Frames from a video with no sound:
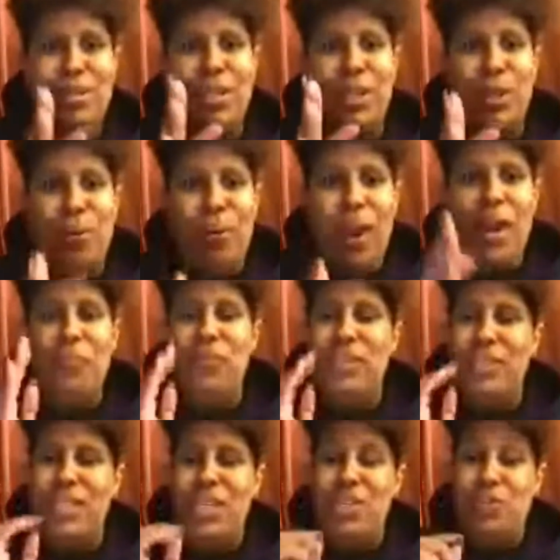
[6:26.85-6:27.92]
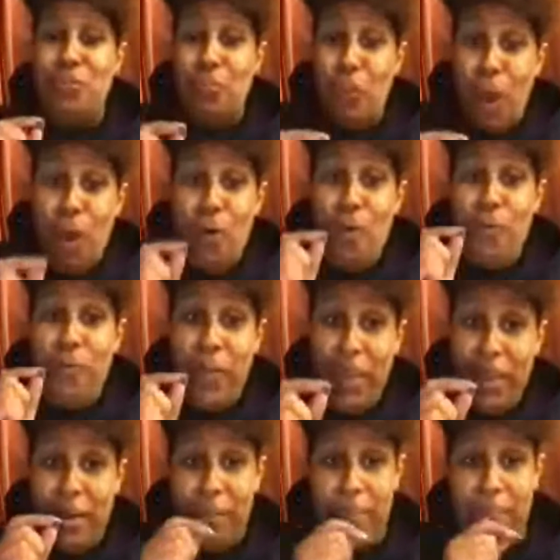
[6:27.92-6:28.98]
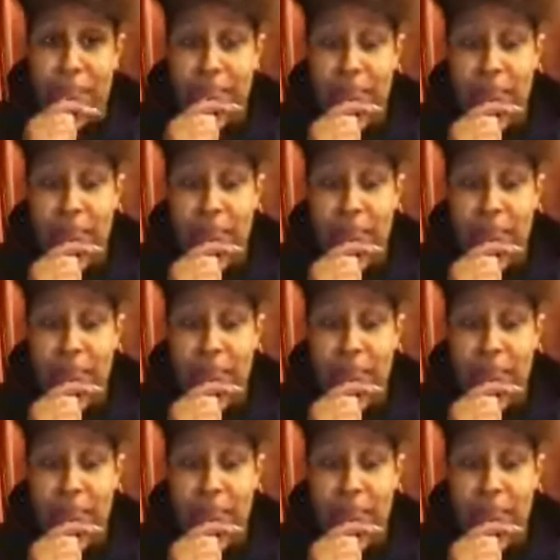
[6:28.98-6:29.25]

to the crime when she drove him